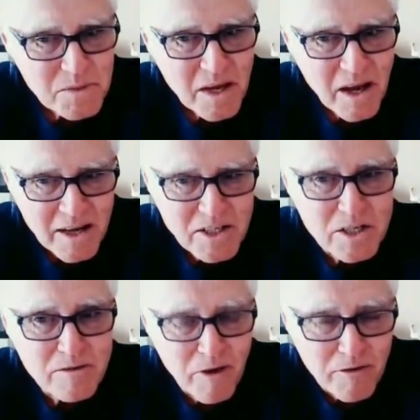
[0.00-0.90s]
I
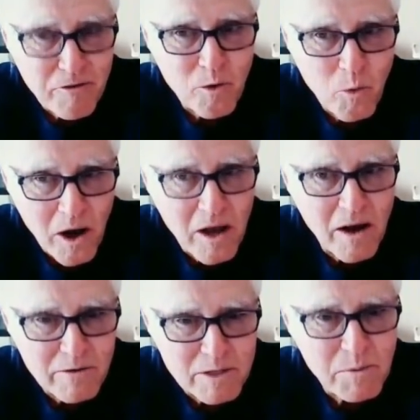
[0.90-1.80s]
just felt for a while I
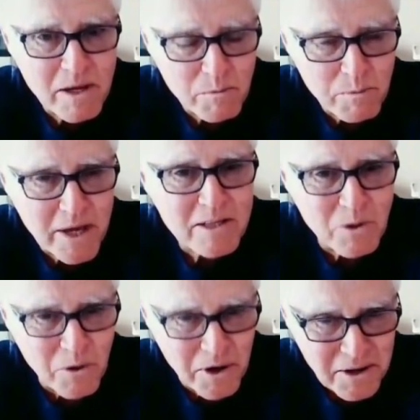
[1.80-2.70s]
was being picked on.